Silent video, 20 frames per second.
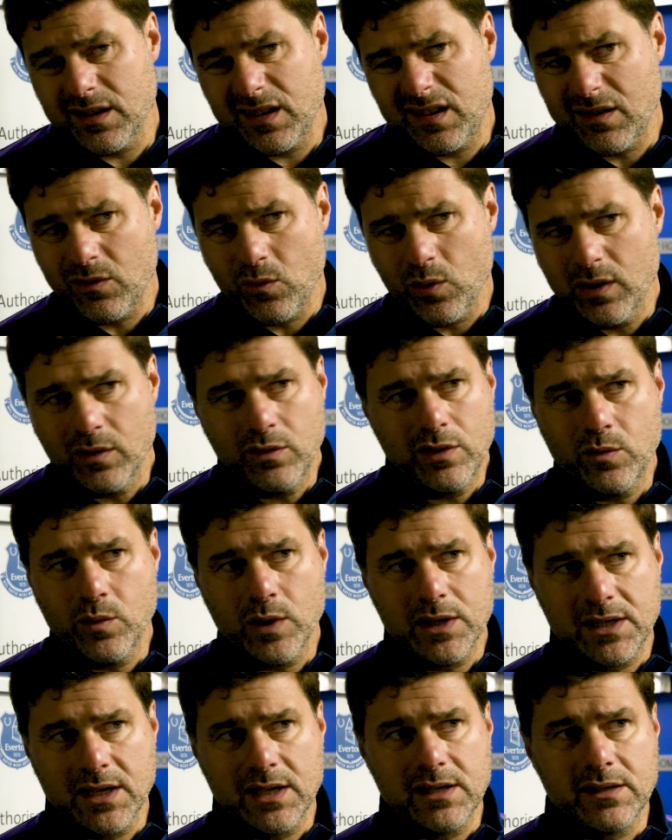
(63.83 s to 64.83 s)
I think only
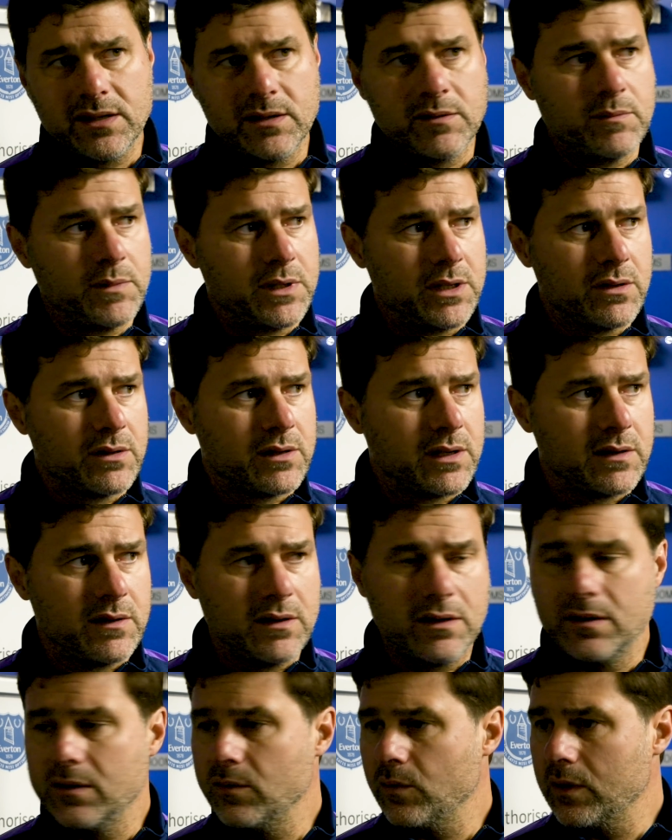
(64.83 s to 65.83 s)
one chances because I
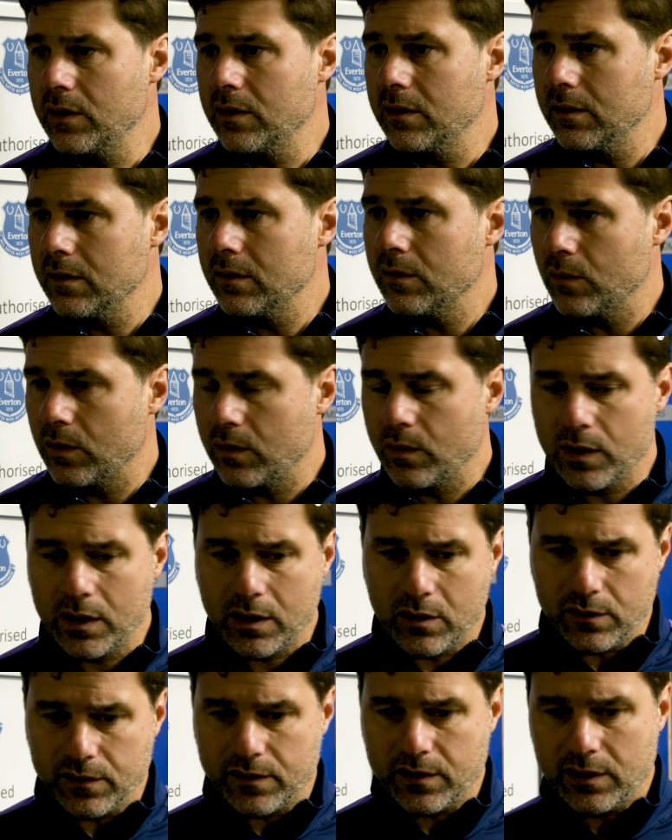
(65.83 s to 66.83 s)
think when, when we
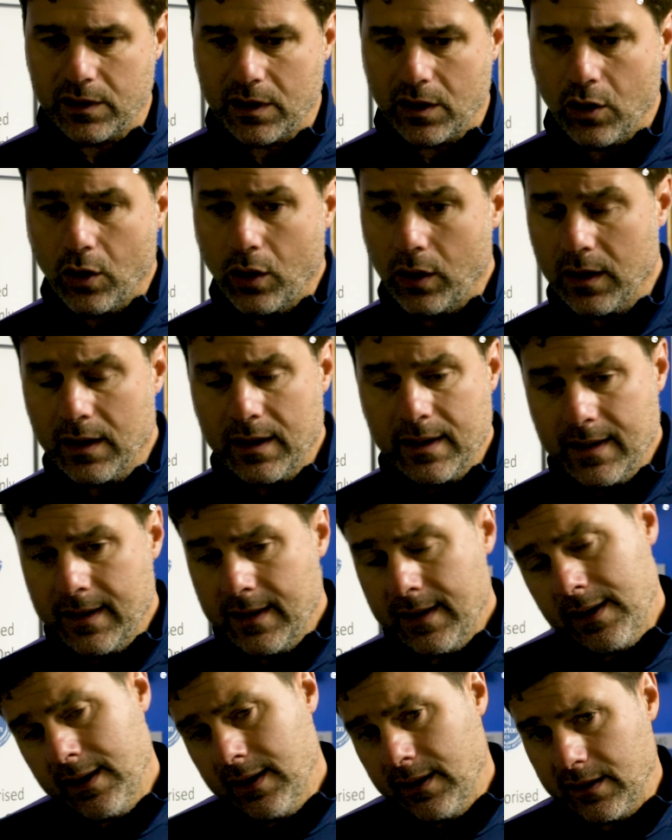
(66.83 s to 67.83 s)
conceded the goal,
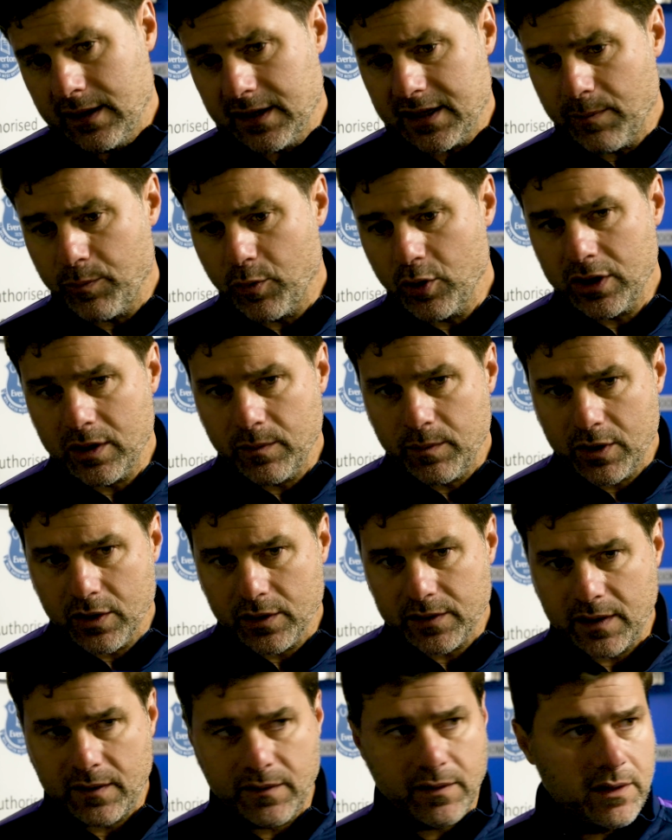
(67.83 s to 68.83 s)
disappointed
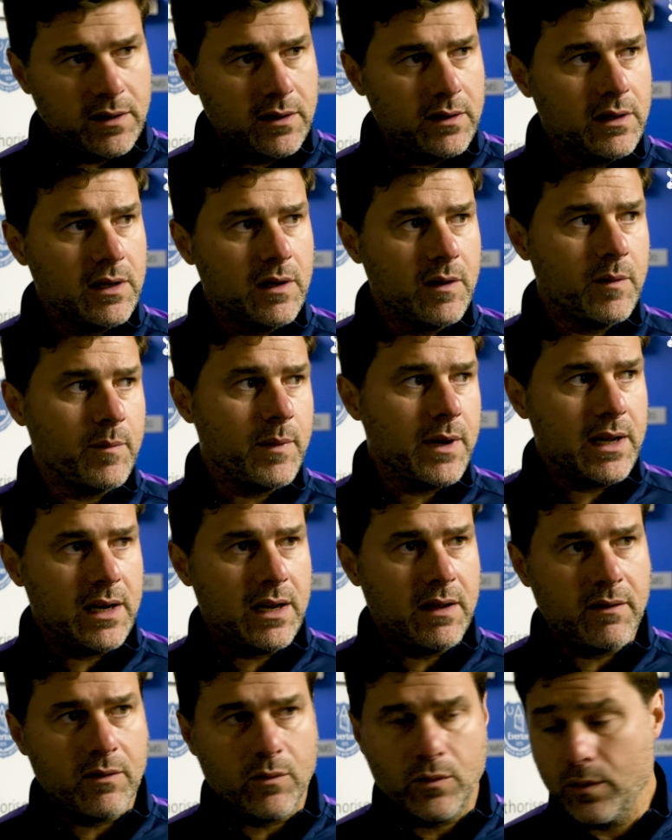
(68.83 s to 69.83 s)
because I think 11 by
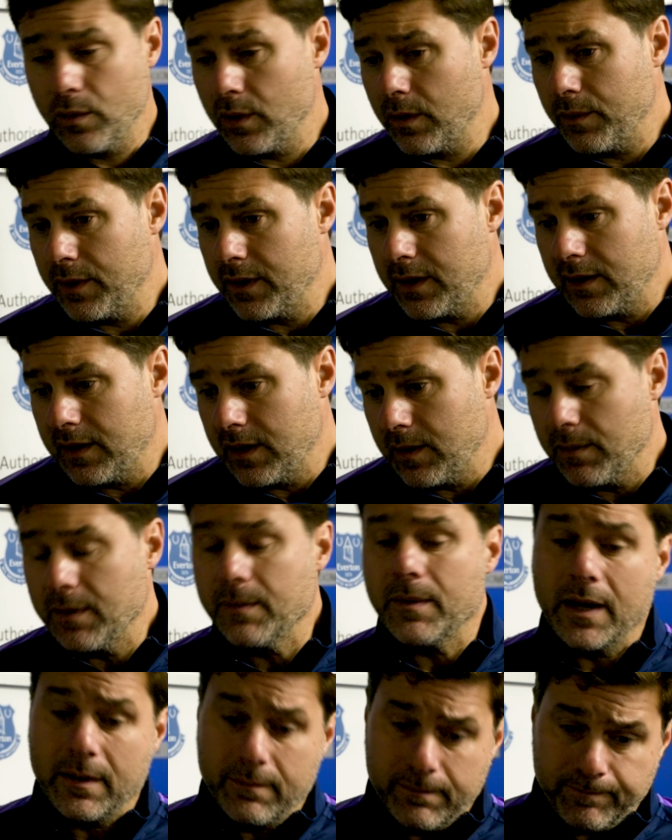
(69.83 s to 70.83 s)
11 we were better team
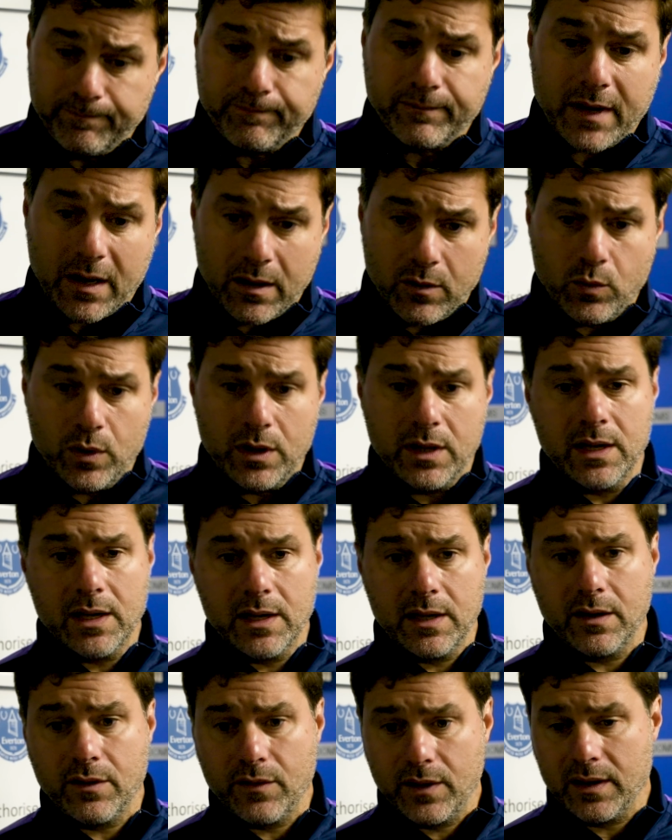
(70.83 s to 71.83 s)
and, and with
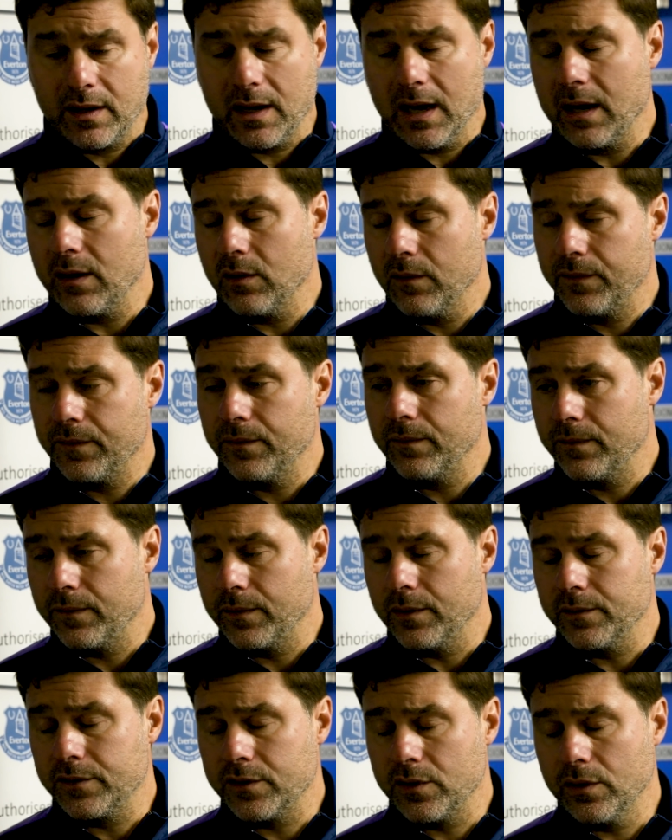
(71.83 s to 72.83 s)
the red card of
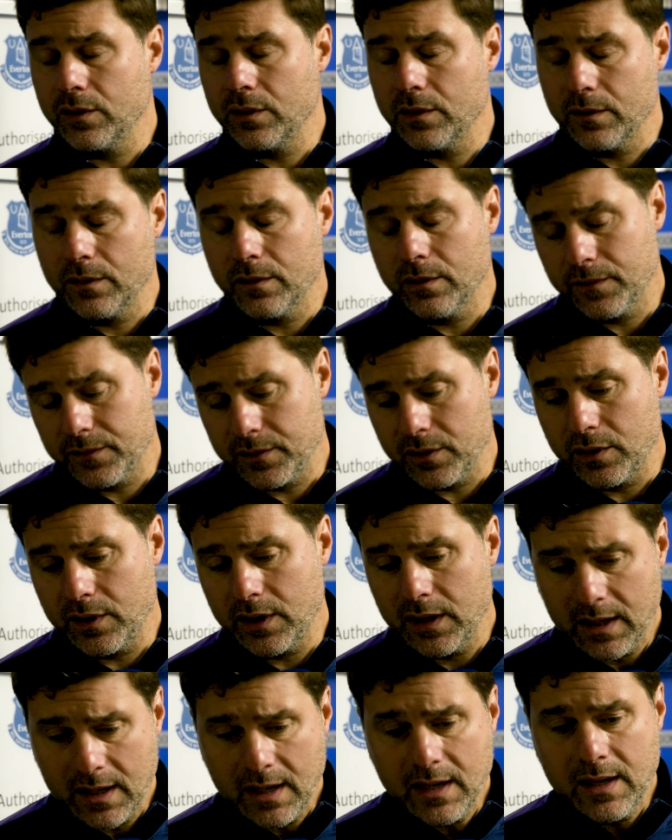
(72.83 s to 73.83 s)
from so, of
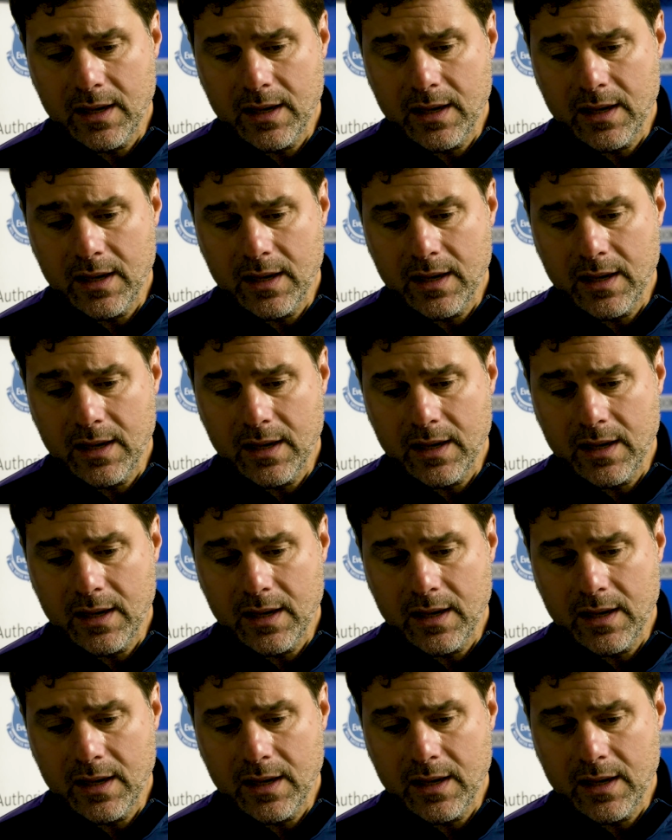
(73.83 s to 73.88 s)
Sonny,